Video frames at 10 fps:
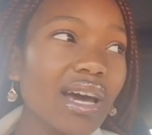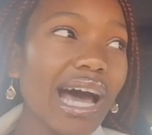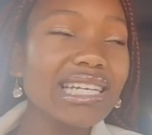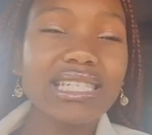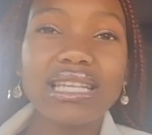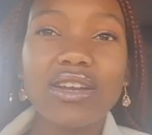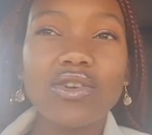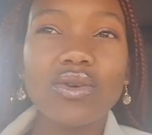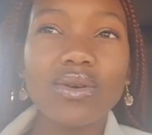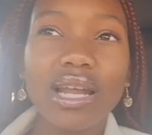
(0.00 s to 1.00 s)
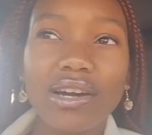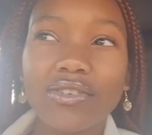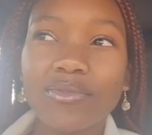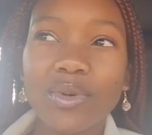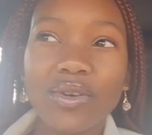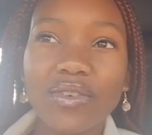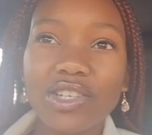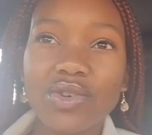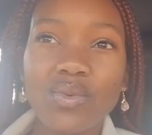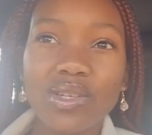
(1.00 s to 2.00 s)
I just had no lack of
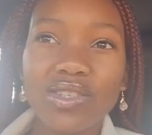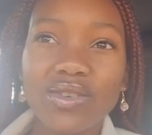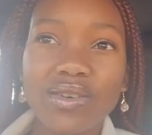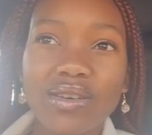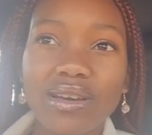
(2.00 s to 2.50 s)
motivation whatsoever.